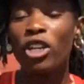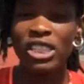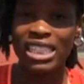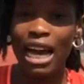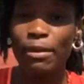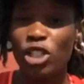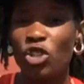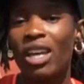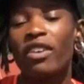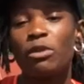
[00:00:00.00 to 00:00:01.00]
Most of the time they
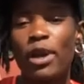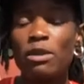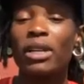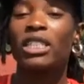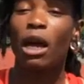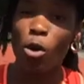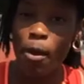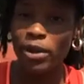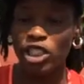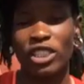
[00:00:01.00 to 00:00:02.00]
do give us pins, but some
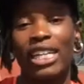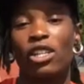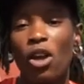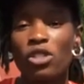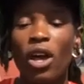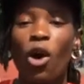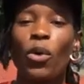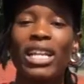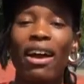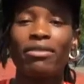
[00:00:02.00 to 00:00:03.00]
competitions they don't. So I
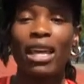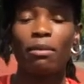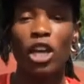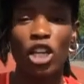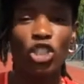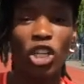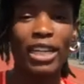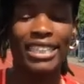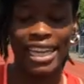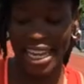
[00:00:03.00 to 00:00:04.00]
always have them
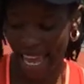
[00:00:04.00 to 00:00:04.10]
just in